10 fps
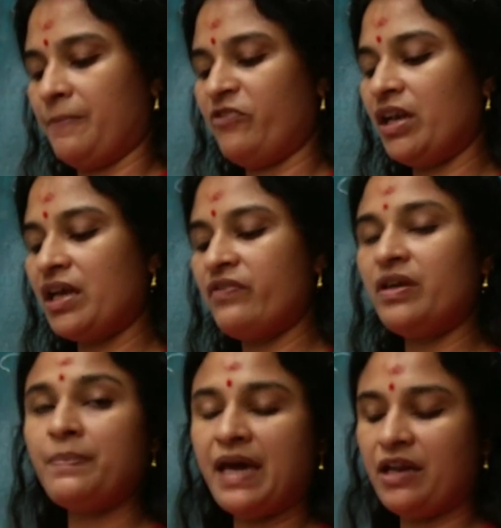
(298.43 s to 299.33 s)
For a
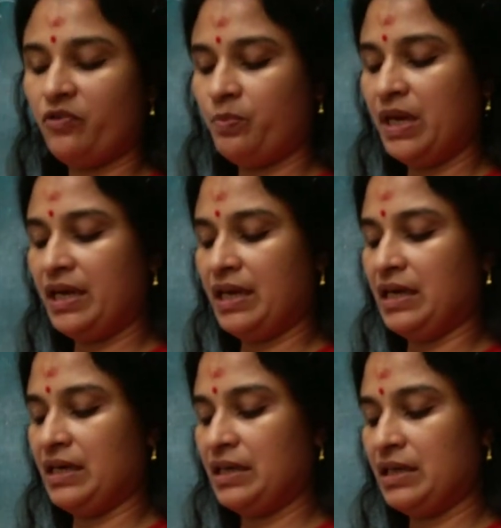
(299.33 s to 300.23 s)
given pair of
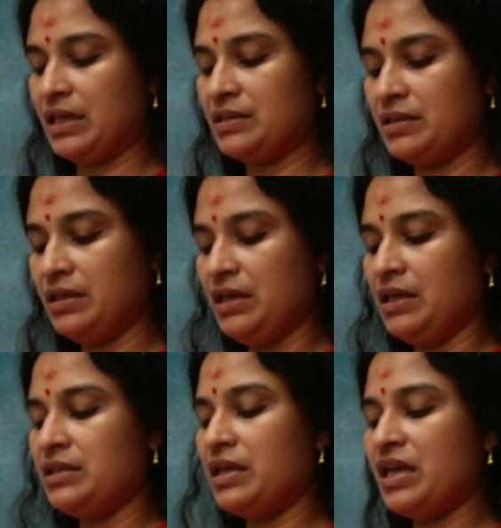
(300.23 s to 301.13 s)
media,
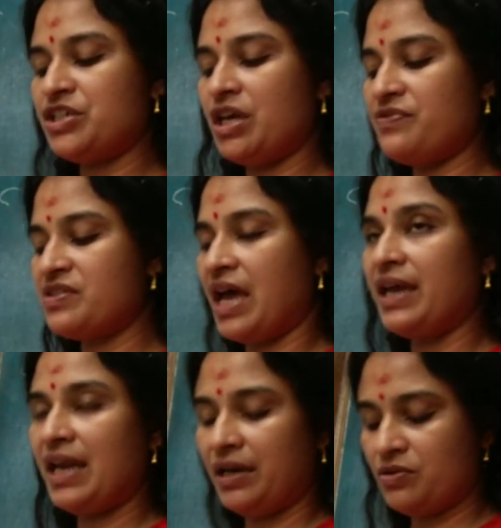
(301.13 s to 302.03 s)
the ratio of
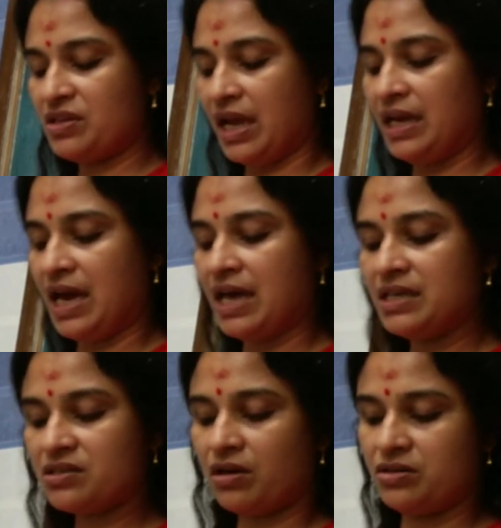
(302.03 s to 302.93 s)
sin I to sin R
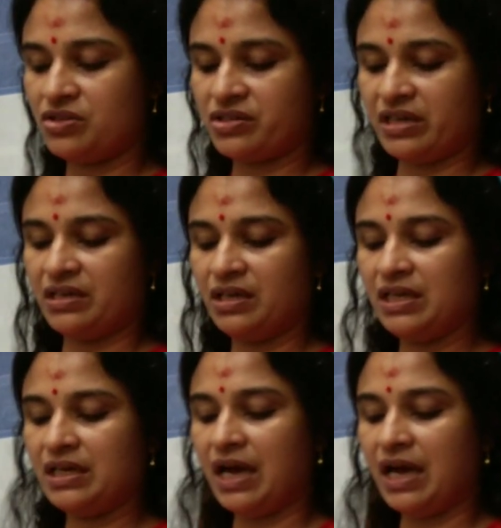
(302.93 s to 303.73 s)
is constant. Here